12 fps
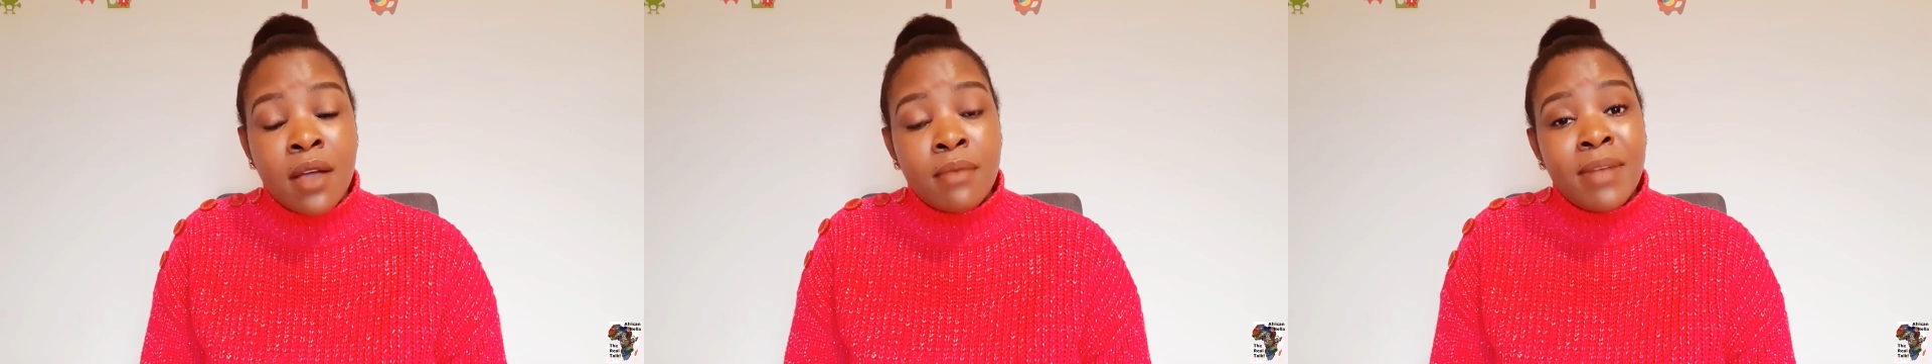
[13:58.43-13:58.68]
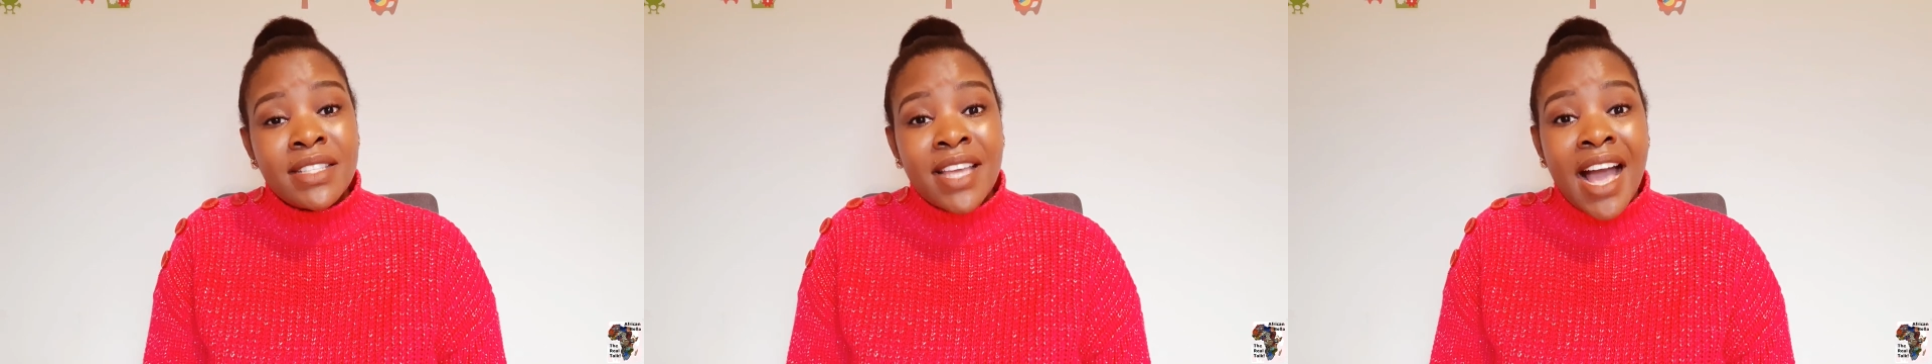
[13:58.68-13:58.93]

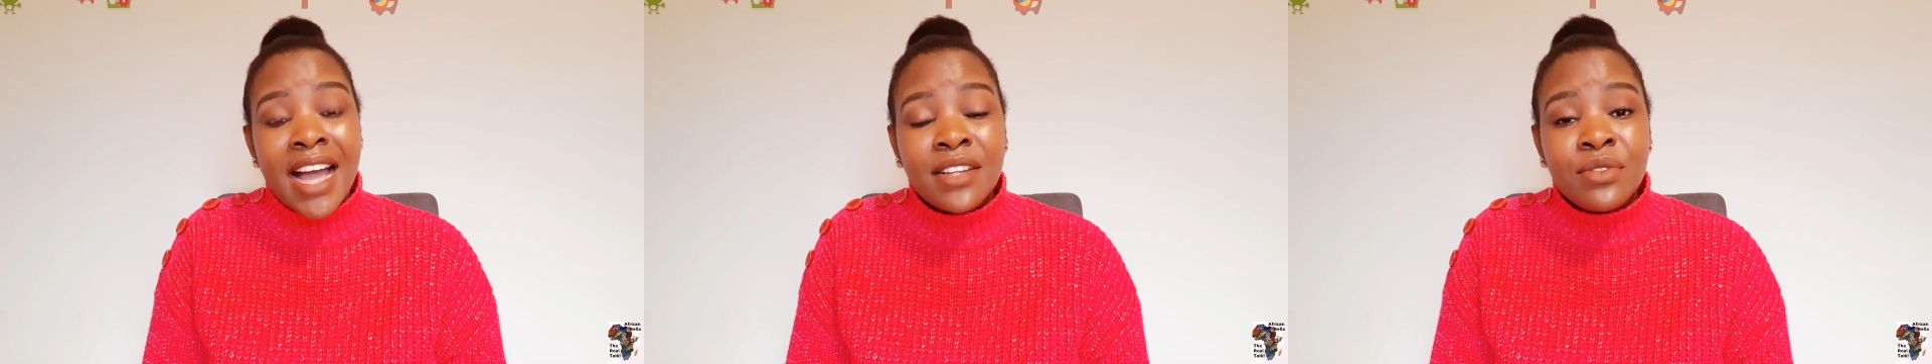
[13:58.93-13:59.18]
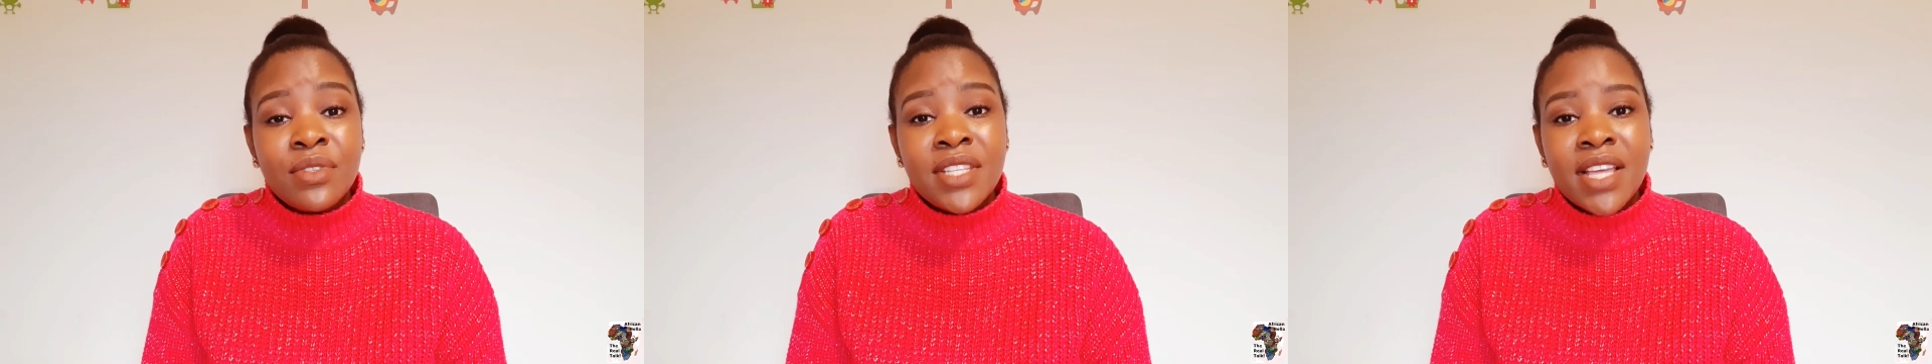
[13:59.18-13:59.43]
But I
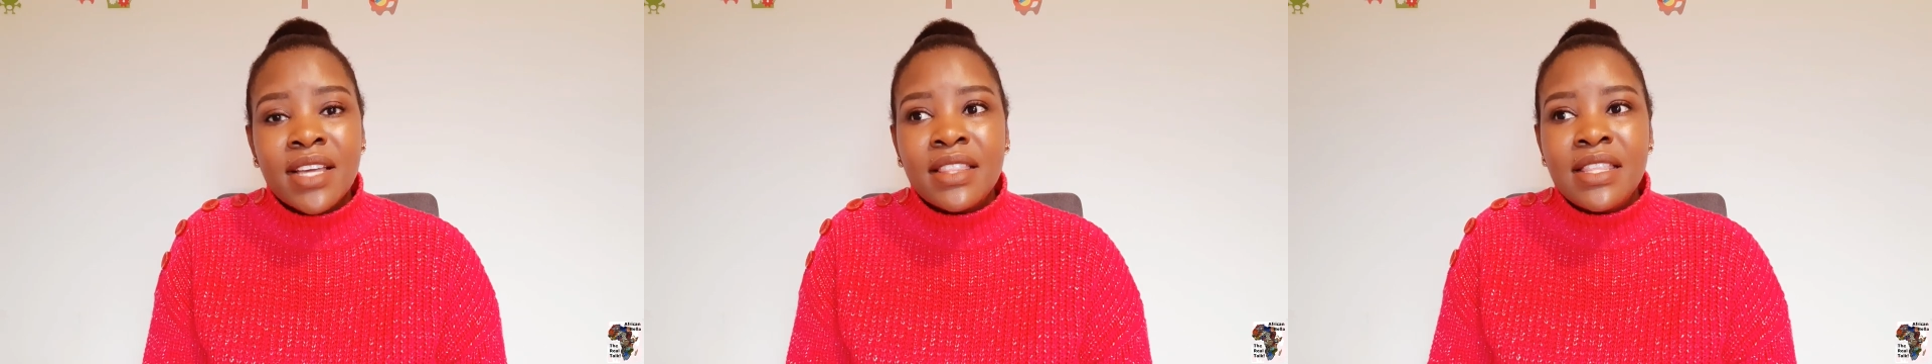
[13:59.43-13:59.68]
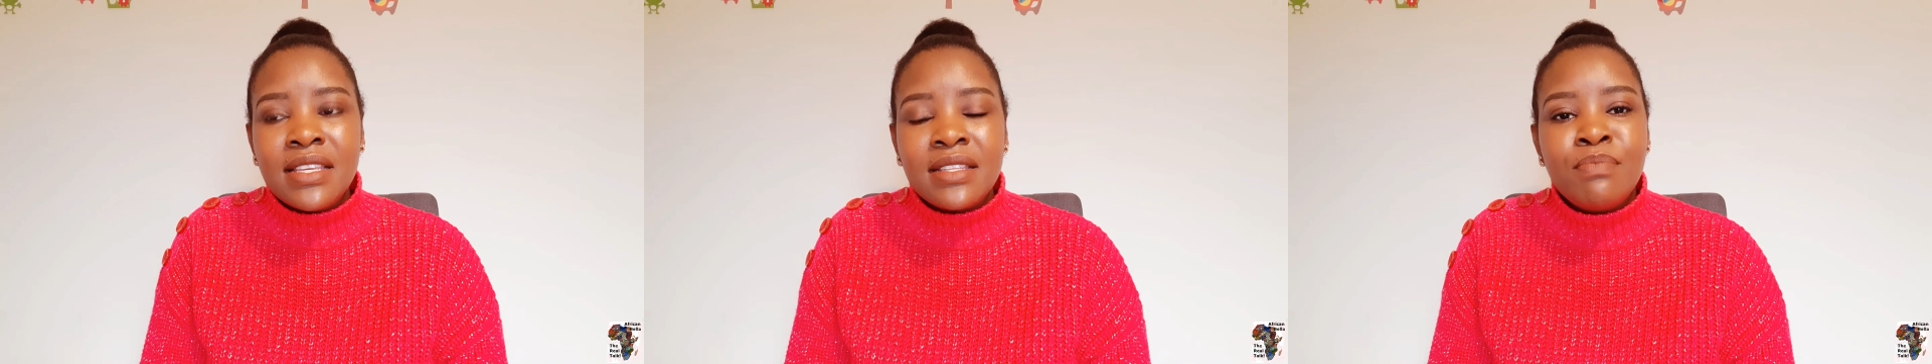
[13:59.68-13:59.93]
had to take
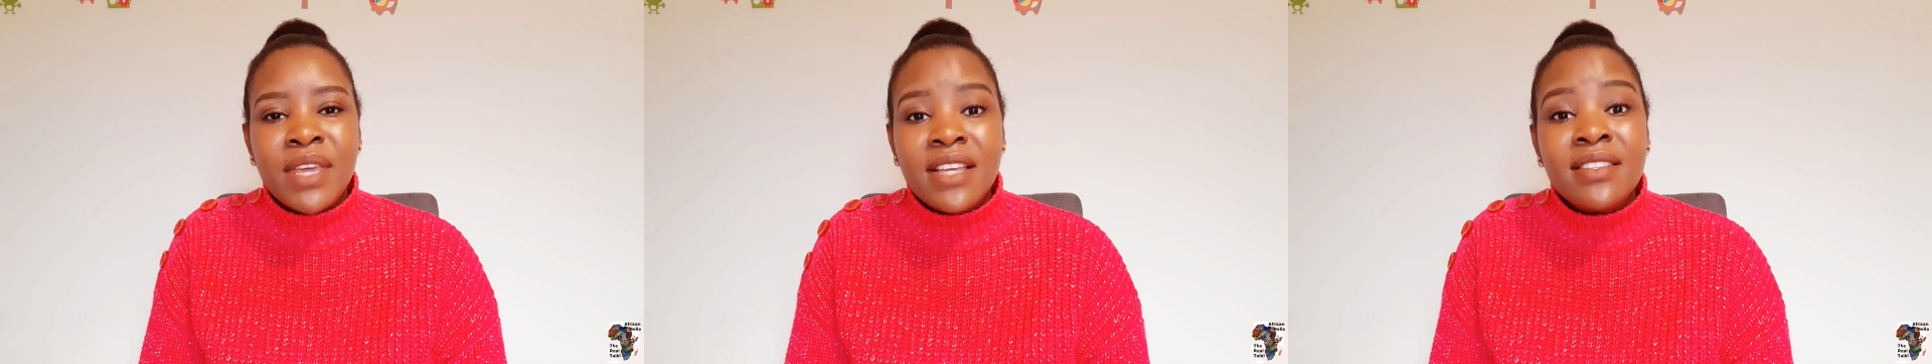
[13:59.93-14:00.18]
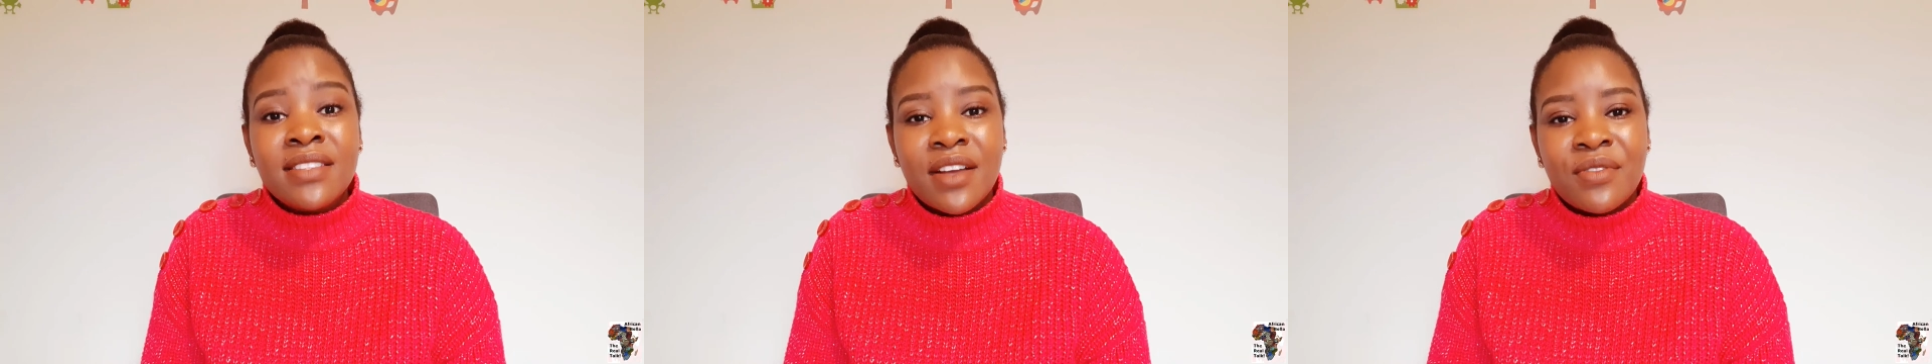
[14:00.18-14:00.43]
this
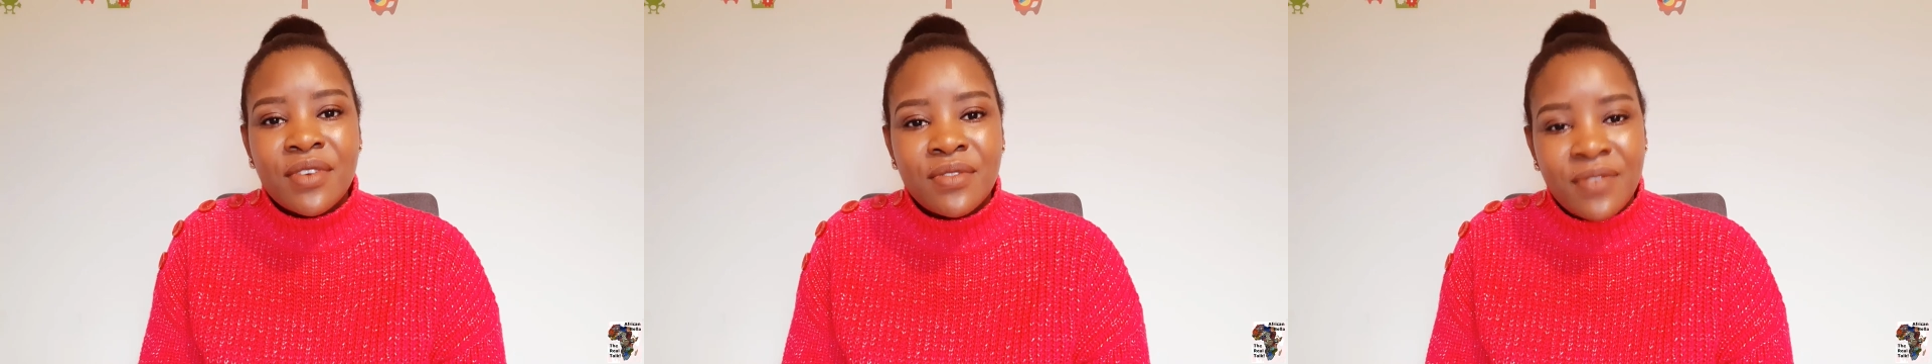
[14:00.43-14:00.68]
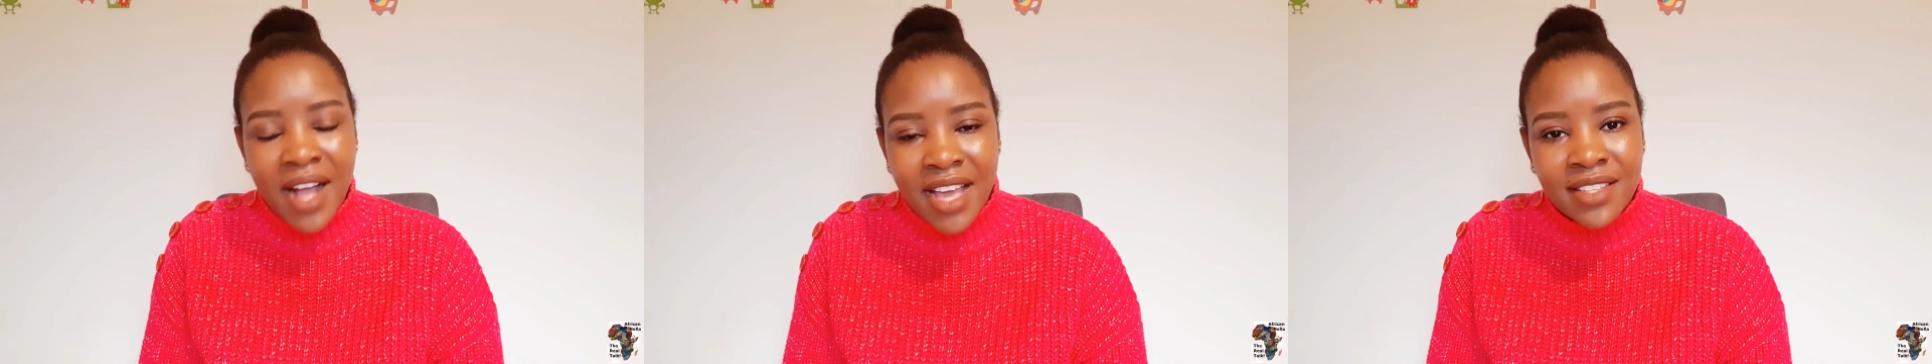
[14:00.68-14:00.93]
big
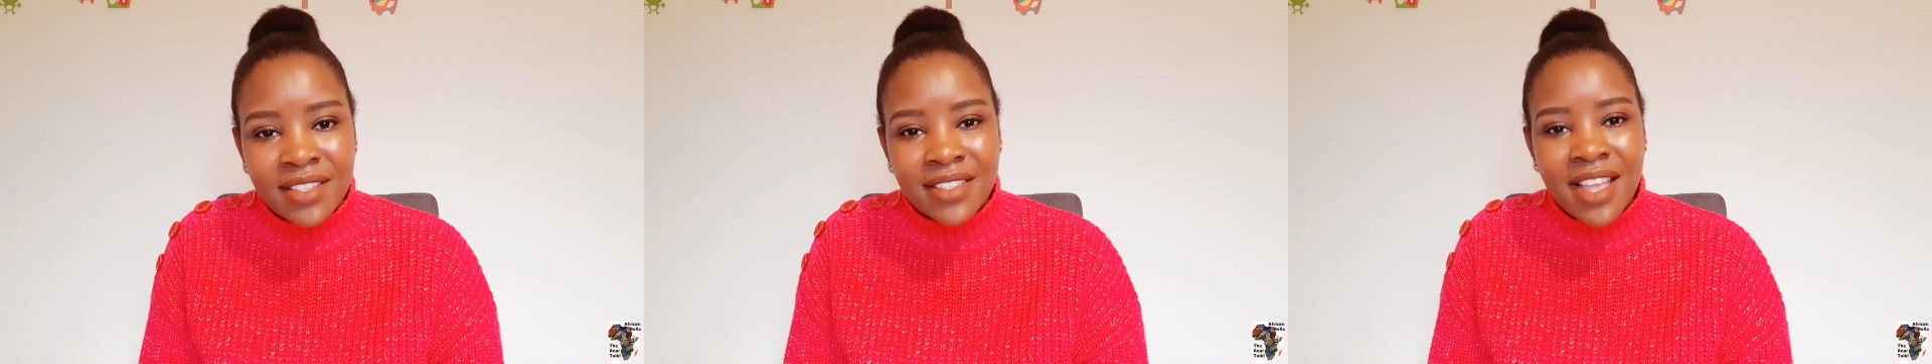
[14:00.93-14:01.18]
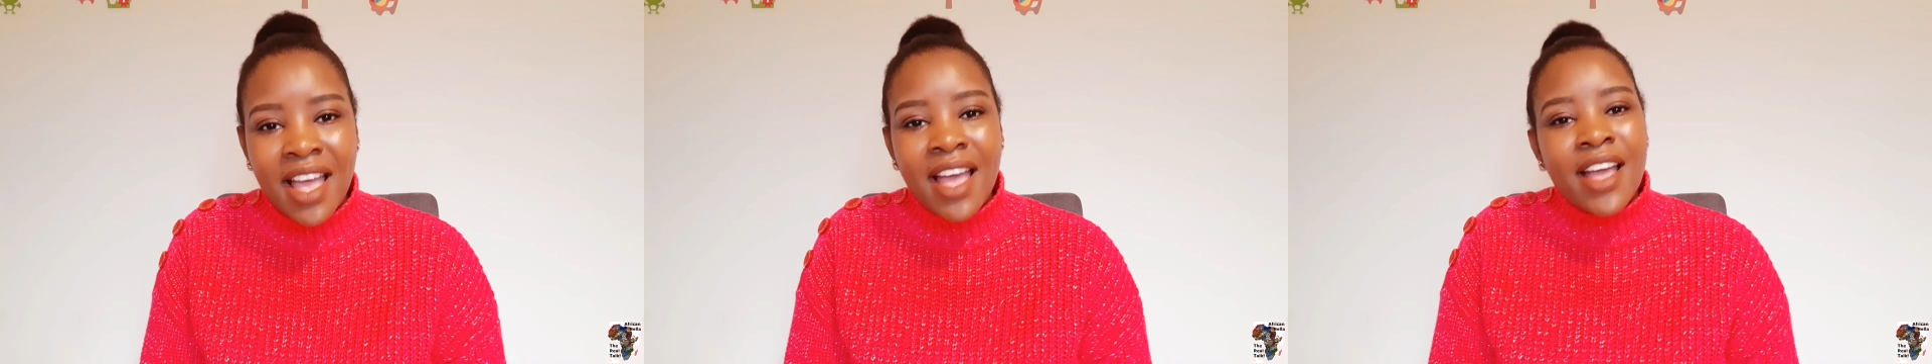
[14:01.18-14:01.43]
sacrifice